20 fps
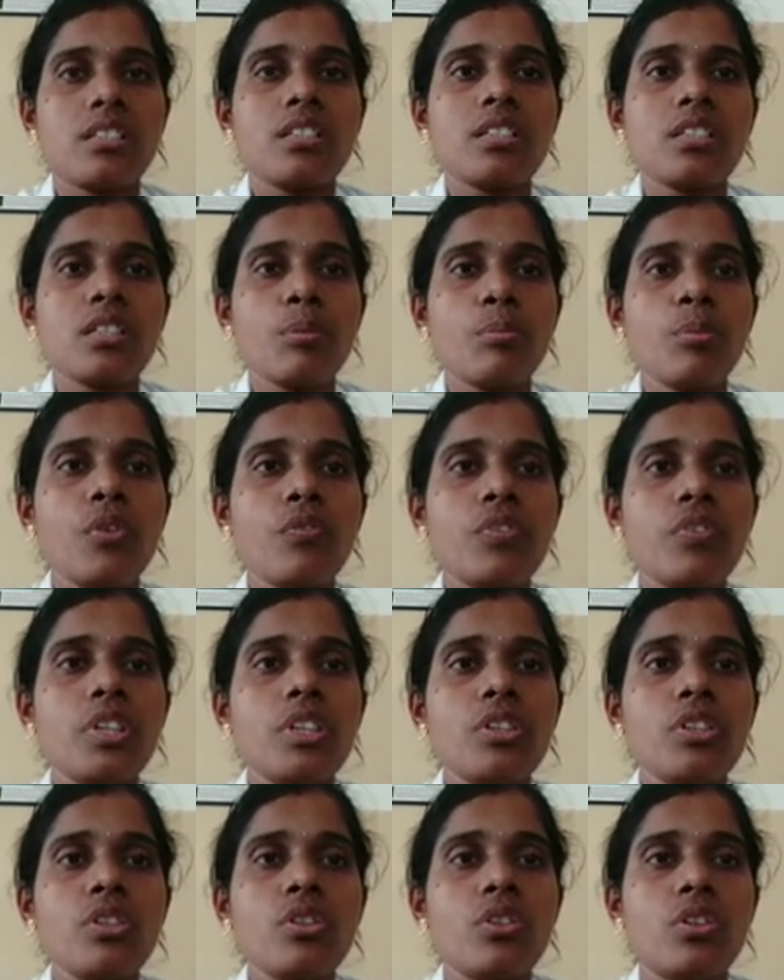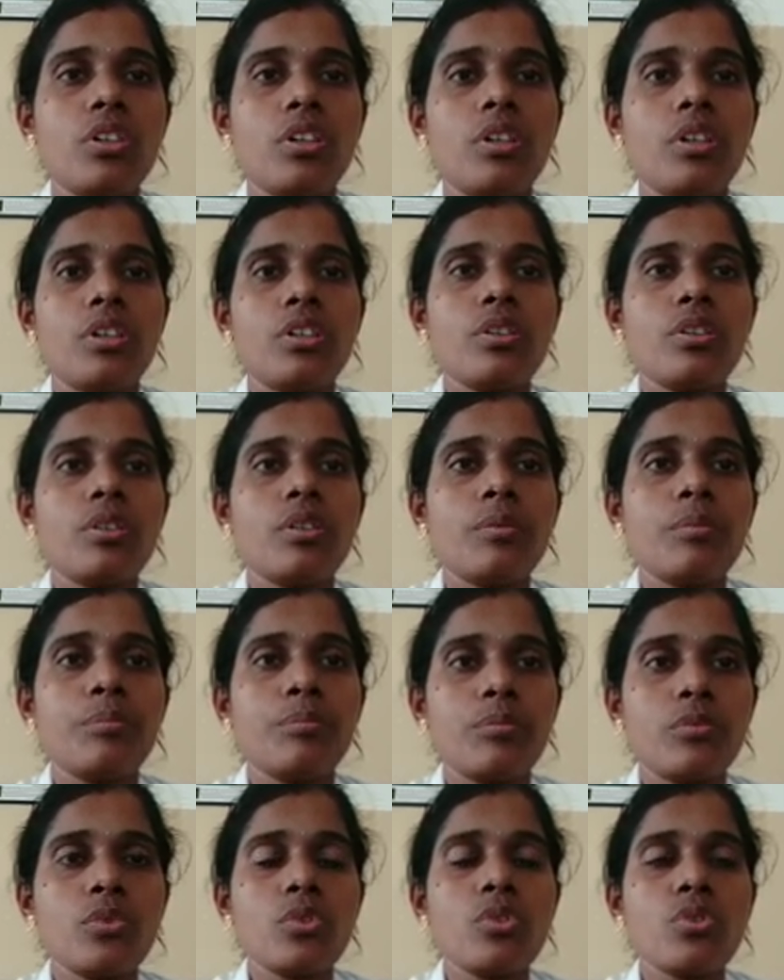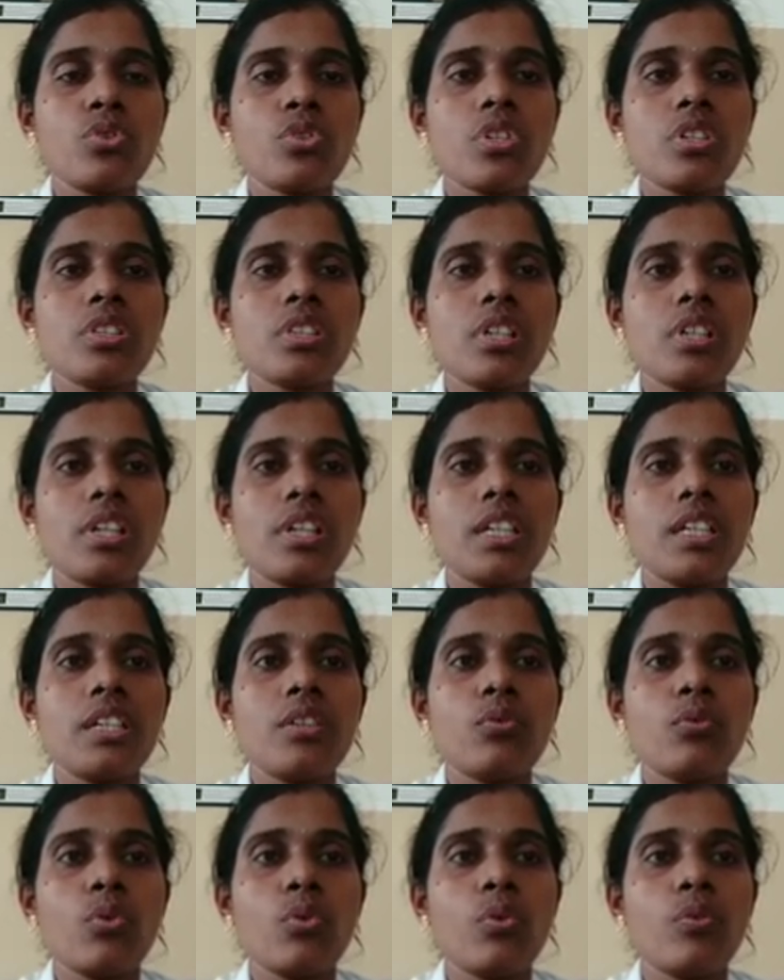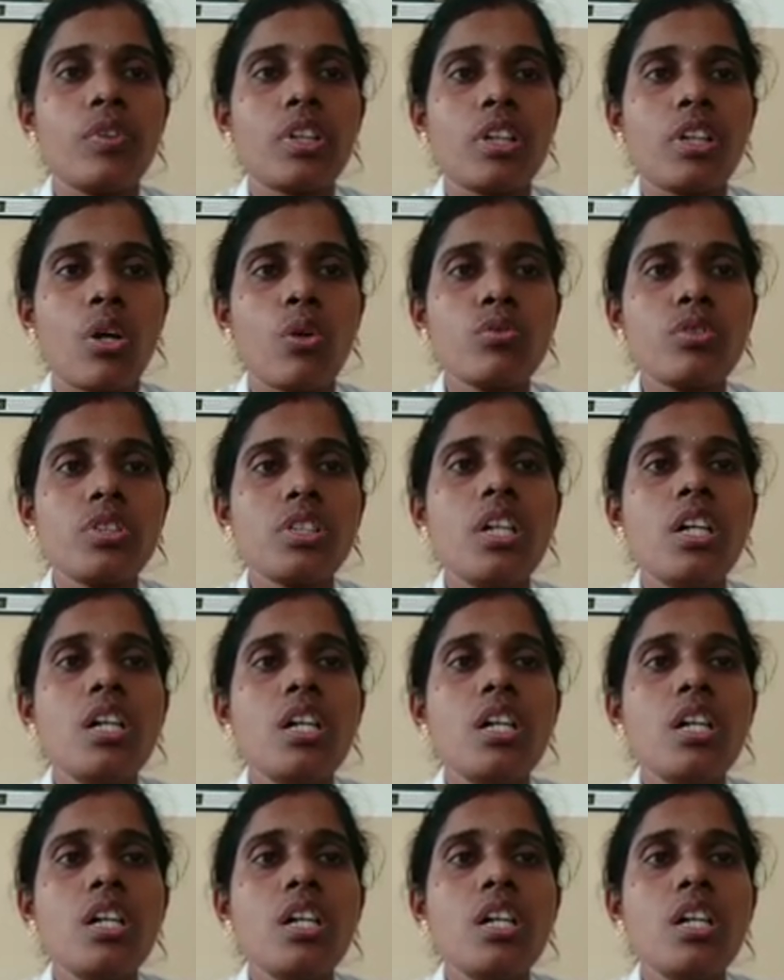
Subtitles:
Some of the neutrons are lead over out.